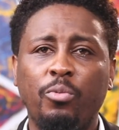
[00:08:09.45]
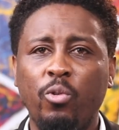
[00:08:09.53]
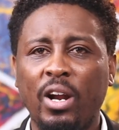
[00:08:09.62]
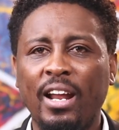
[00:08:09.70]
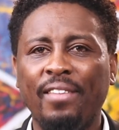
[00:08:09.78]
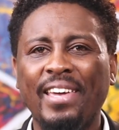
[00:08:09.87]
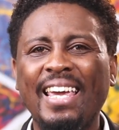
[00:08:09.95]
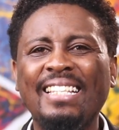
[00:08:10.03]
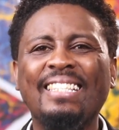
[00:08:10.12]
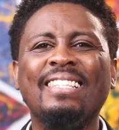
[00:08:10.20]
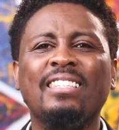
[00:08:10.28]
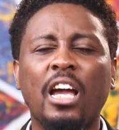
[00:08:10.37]
to another
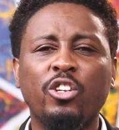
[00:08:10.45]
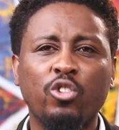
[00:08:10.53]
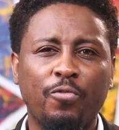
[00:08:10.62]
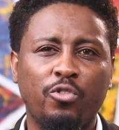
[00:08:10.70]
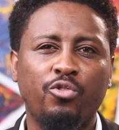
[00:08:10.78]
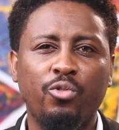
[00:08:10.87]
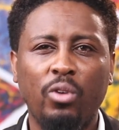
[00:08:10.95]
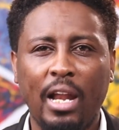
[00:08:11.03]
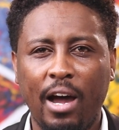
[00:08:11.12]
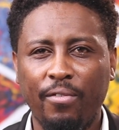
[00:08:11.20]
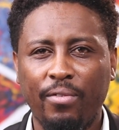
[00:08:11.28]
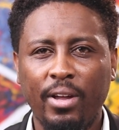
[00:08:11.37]
in search of true
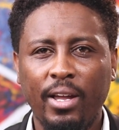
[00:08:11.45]
love.